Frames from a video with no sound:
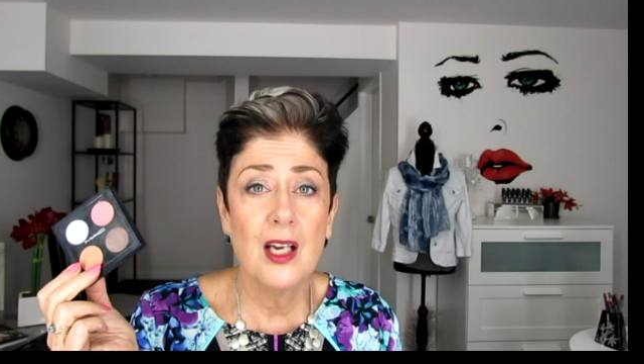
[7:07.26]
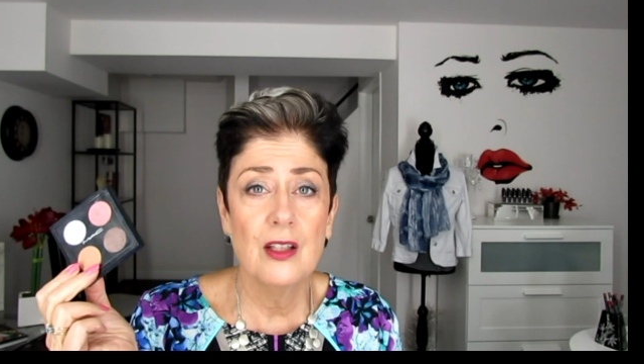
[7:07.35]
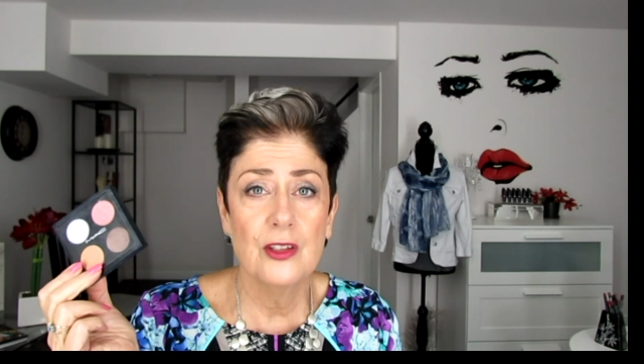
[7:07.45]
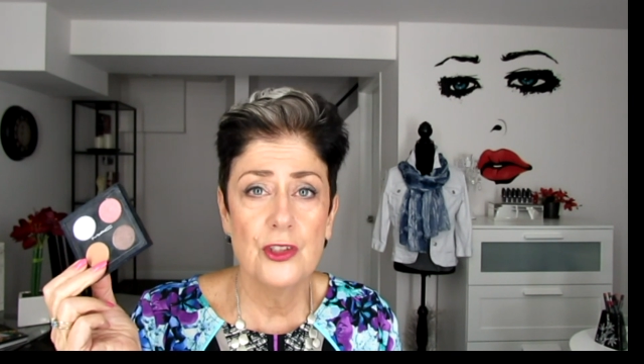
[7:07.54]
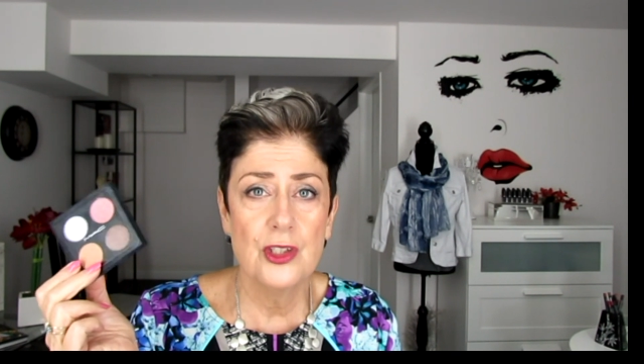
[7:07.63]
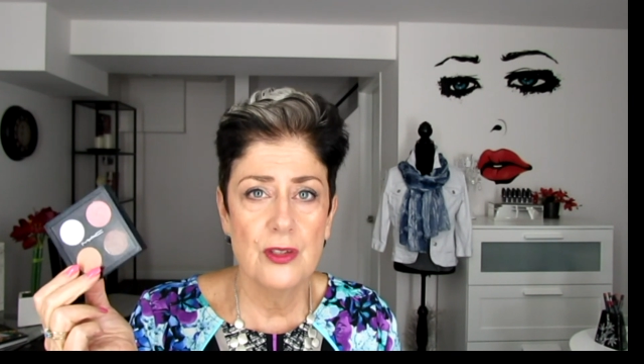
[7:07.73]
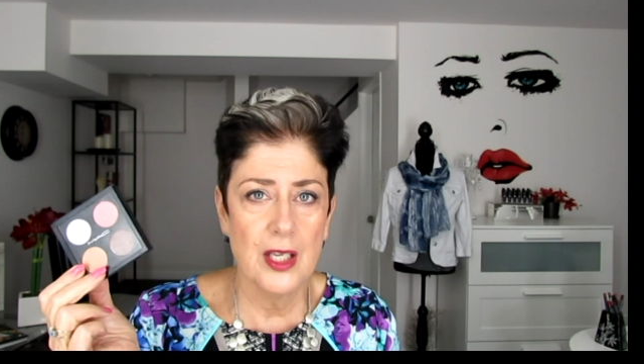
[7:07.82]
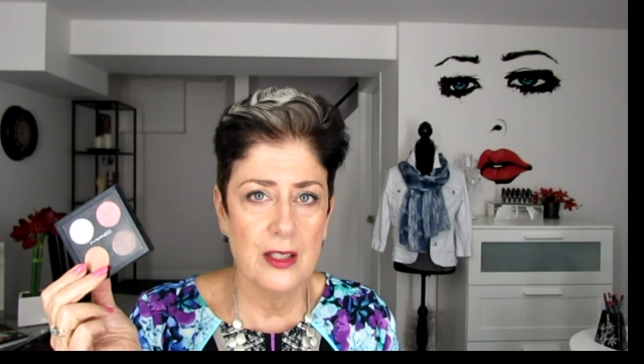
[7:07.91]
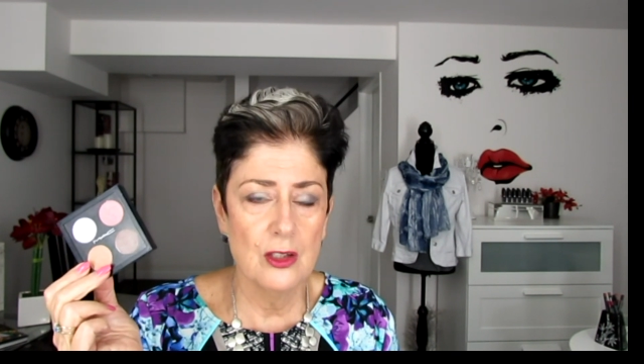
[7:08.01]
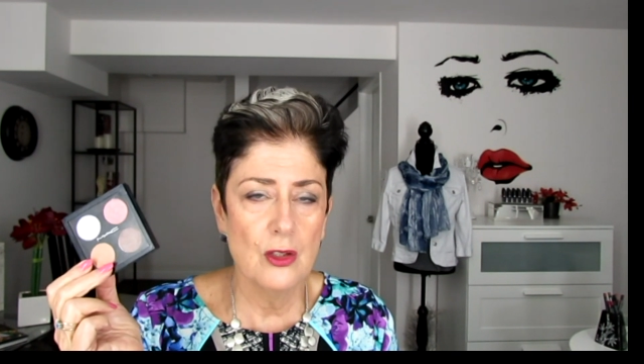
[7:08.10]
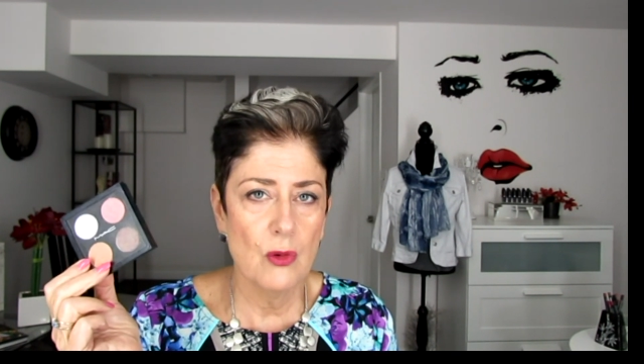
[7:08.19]
color too
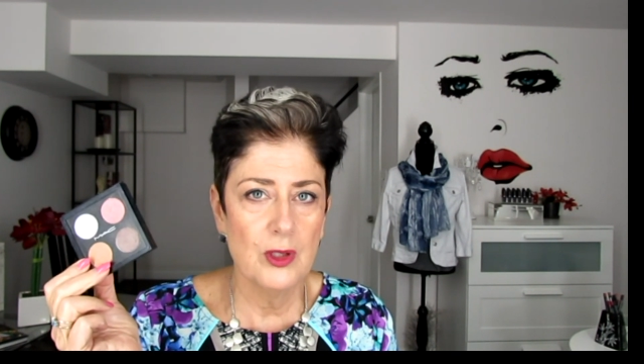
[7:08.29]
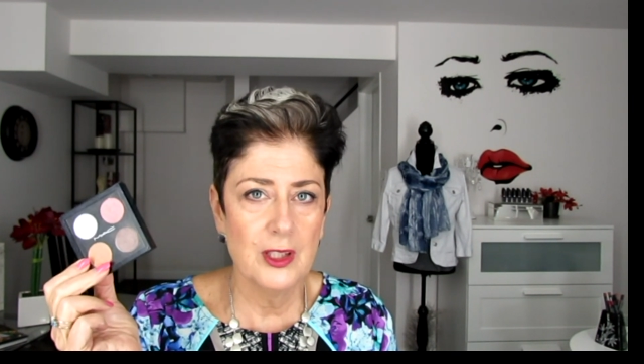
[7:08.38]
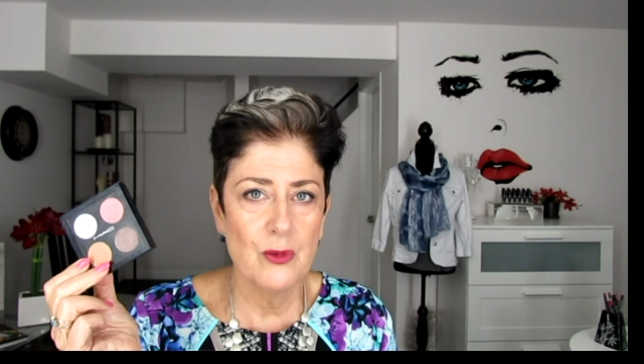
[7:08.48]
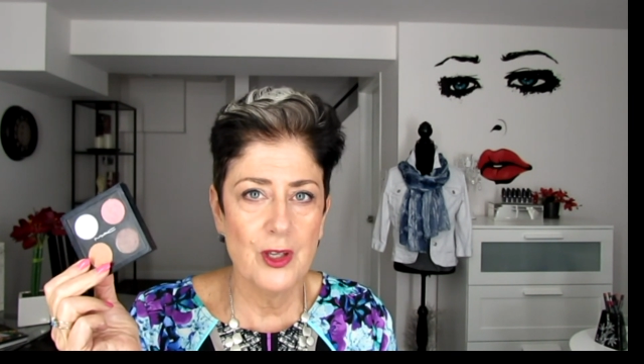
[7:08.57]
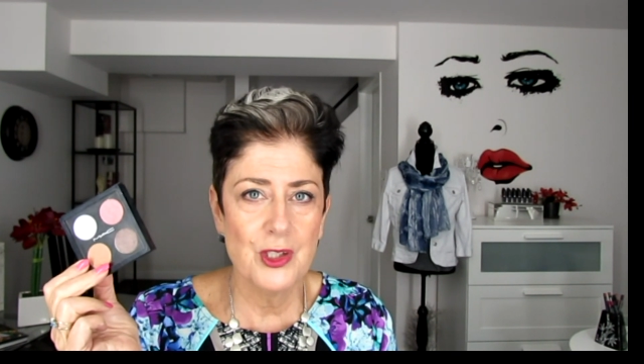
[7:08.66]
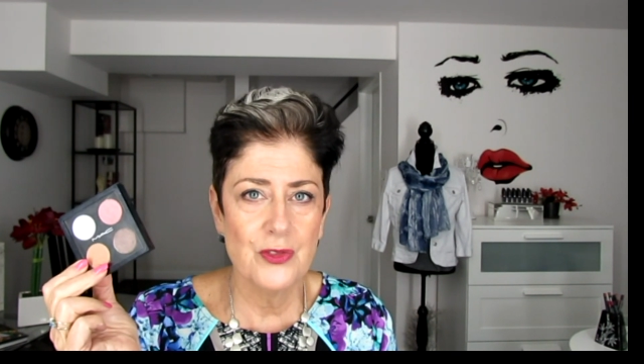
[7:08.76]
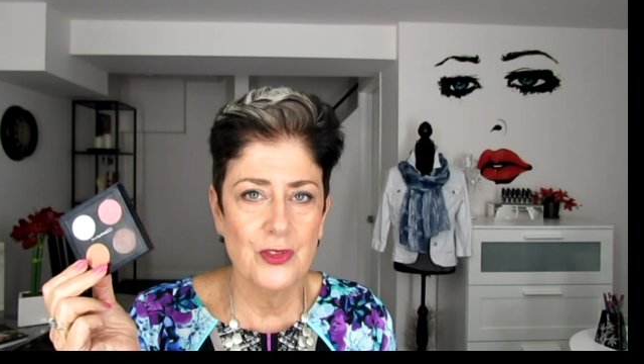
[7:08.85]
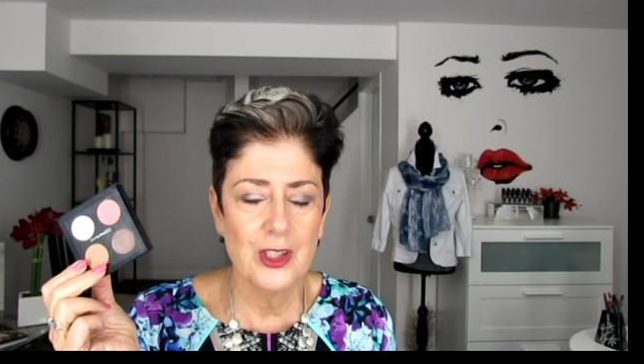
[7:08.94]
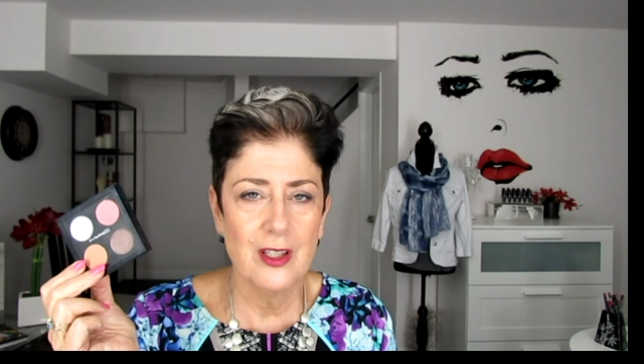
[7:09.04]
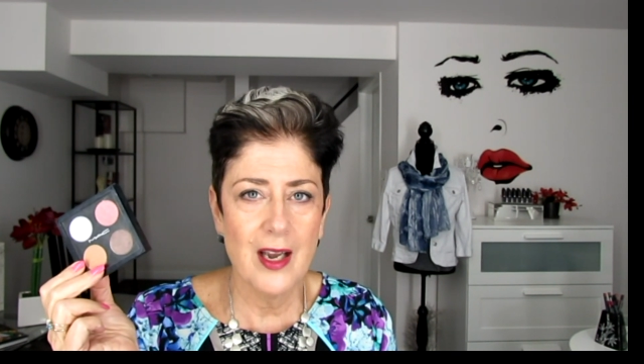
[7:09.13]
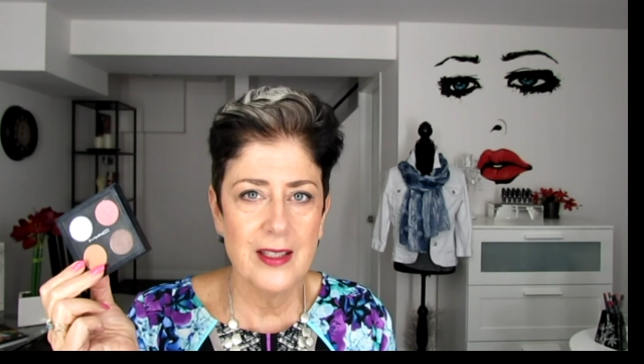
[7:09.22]
that you know really works for
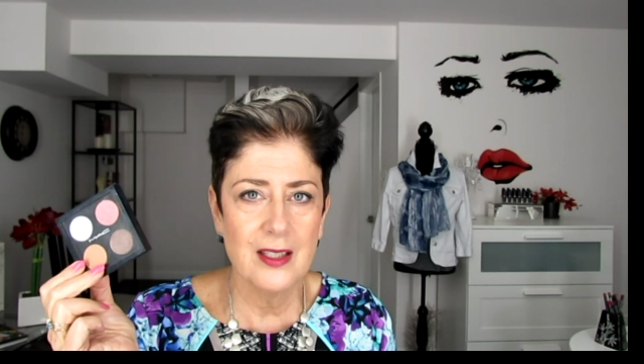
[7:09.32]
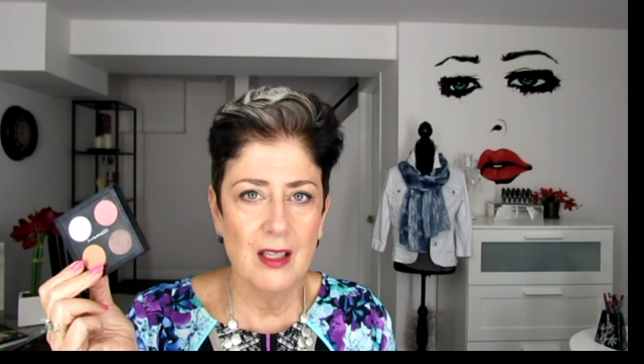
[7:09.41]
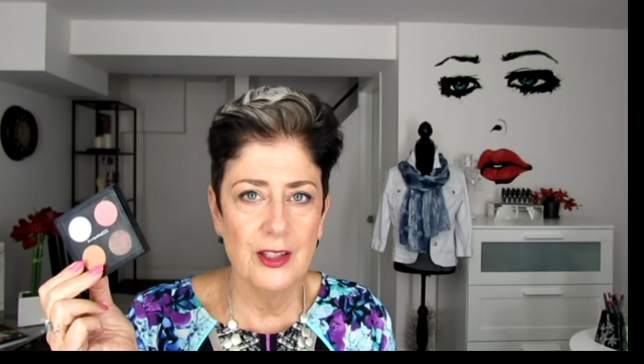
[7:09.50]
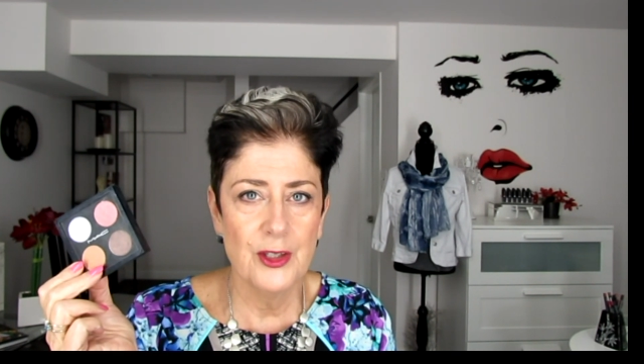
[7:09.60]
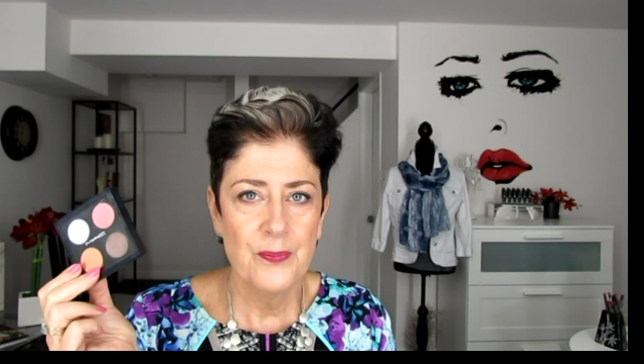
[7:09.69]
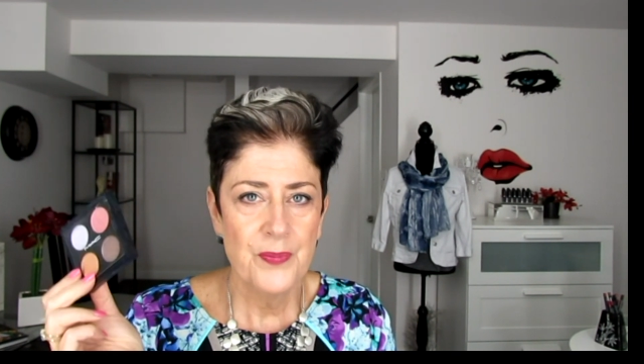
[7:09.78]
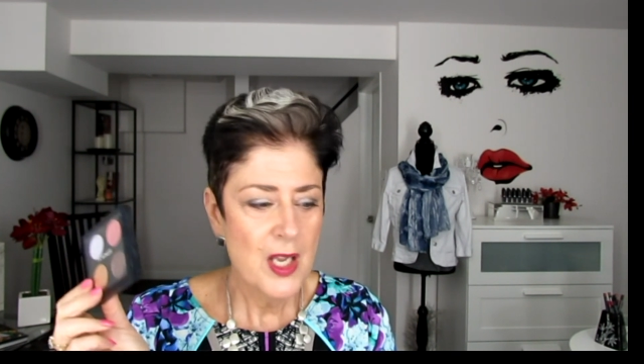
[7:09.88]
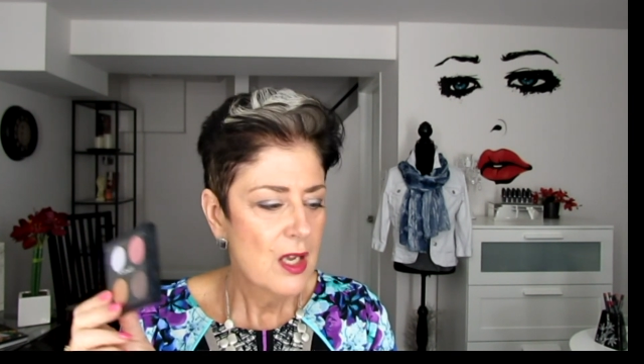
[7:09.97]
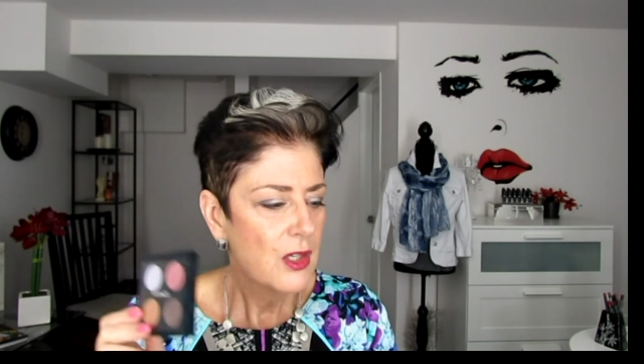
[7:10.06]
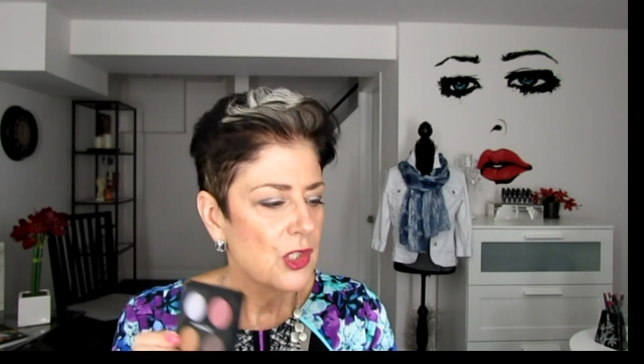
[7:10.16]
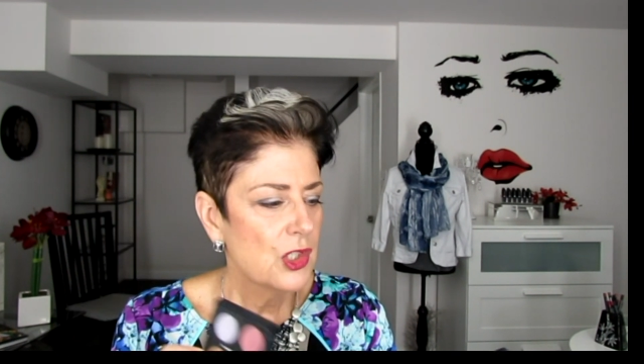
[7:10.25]
your eye color.
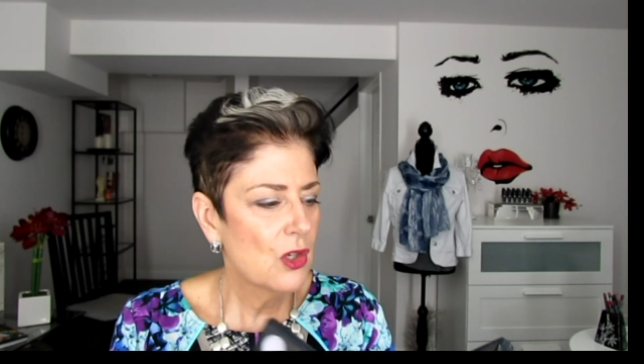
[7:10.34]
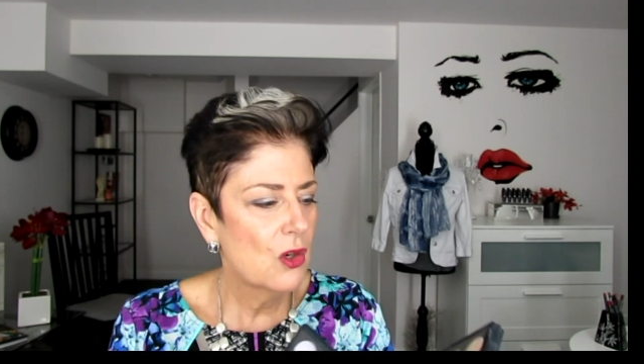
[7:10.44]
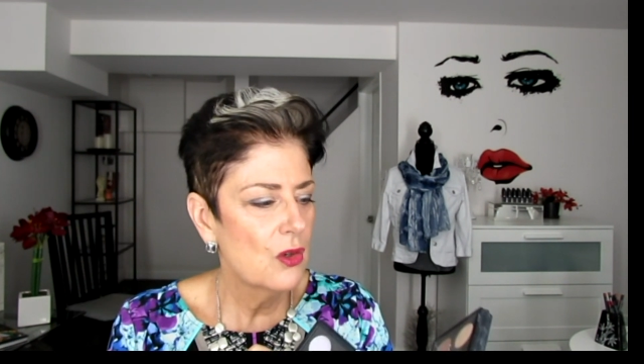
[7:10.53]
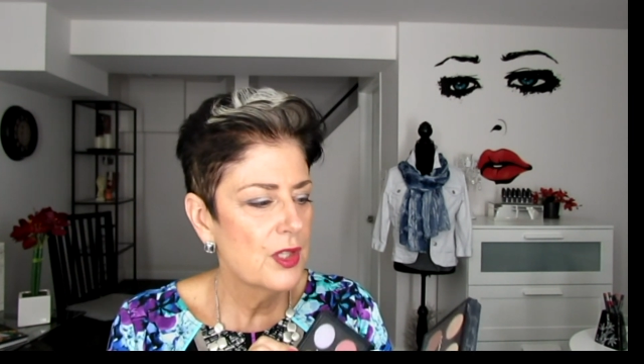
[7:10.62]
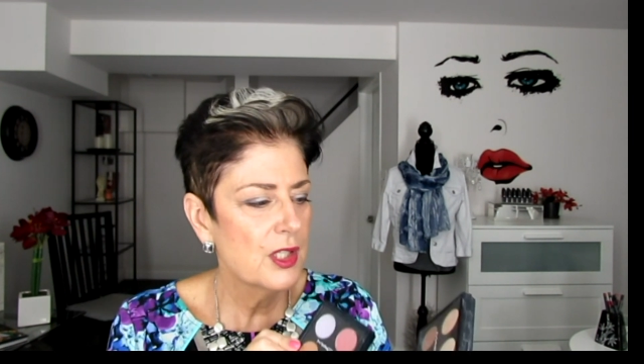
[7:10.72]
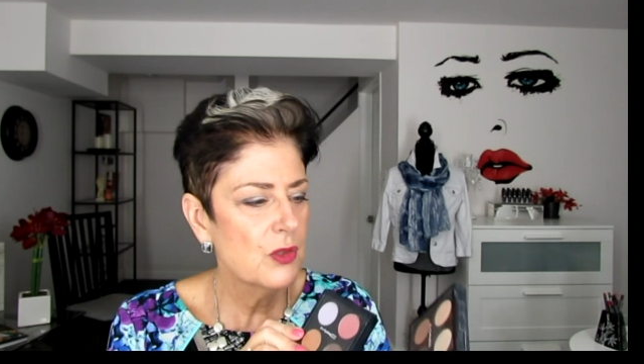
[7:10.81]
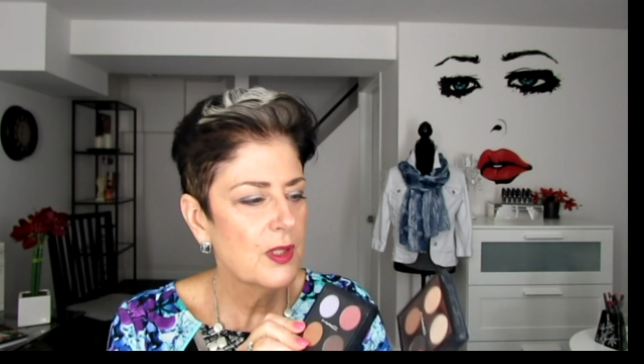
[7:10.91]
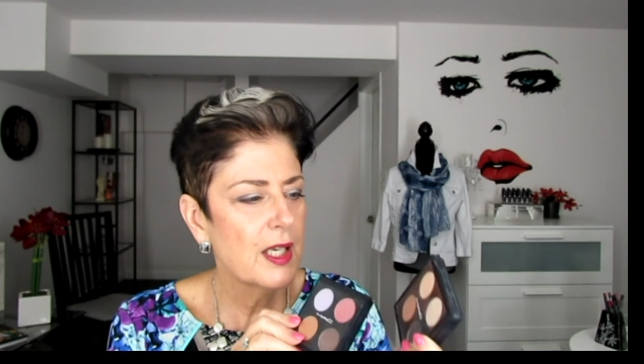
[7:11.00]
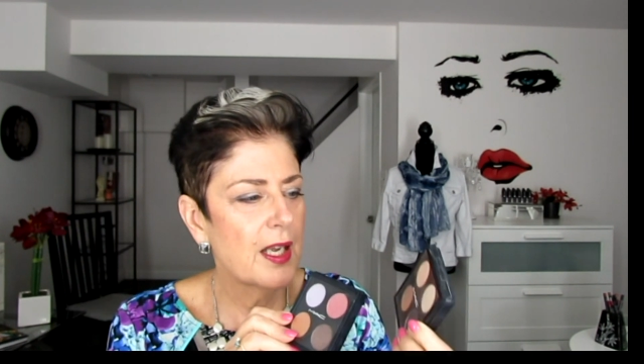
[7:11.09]
So this one I